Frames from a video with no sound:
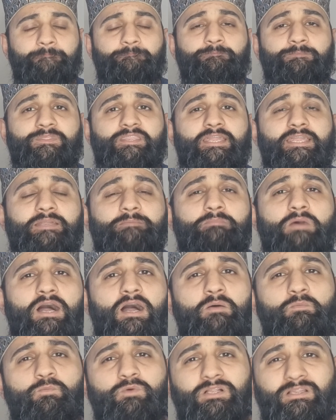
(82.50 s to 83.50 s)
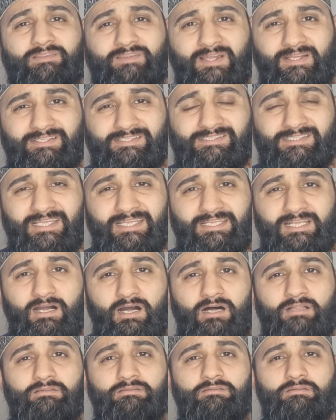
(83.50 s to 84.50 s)
The Imam will then say
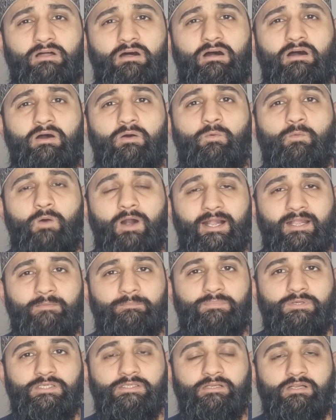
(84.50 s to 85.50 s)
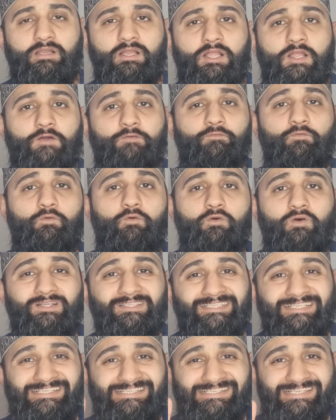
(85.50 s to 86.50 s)
Allahu Akbar for
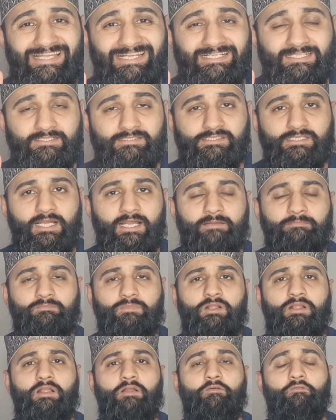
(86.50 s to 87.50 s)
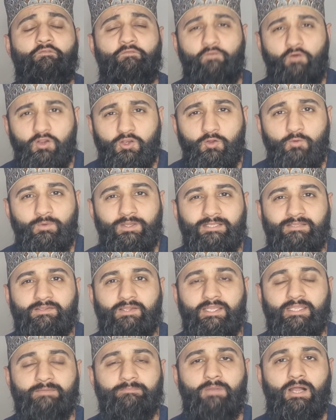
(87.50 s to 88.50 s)
the second time. Following
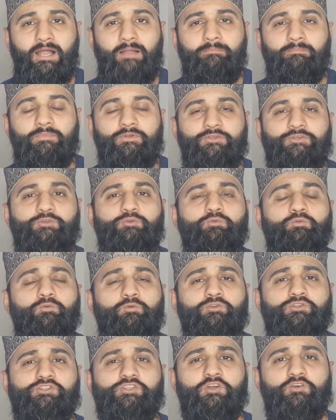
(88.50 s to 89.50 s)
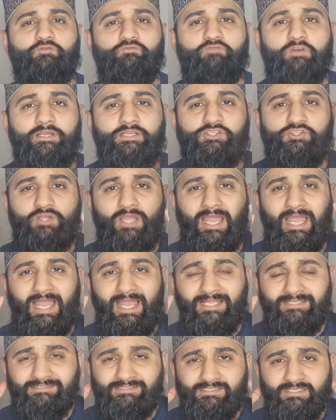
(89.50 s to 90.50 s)
the Imam, you also raise your
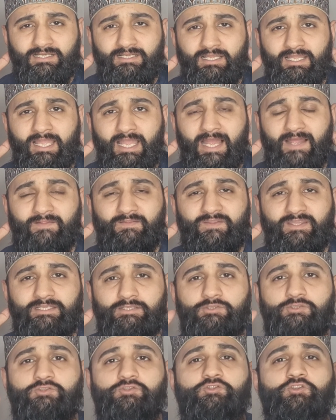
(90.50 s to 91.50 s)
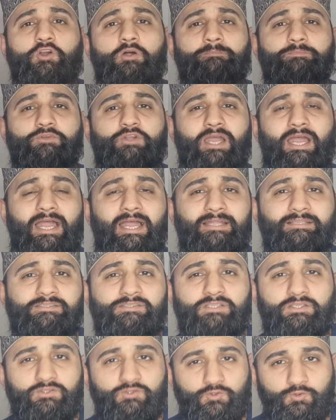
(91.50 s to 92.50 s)
hands and then you drop your
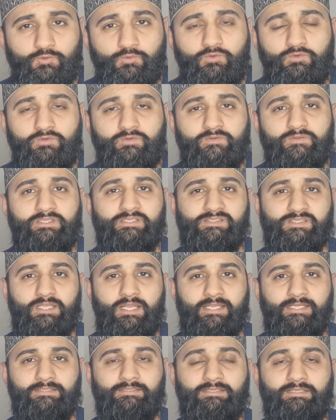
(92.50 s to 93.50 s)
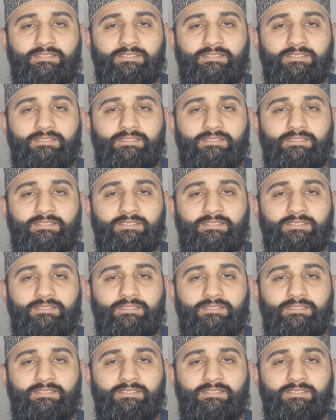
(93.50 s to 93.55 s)
hands to the side.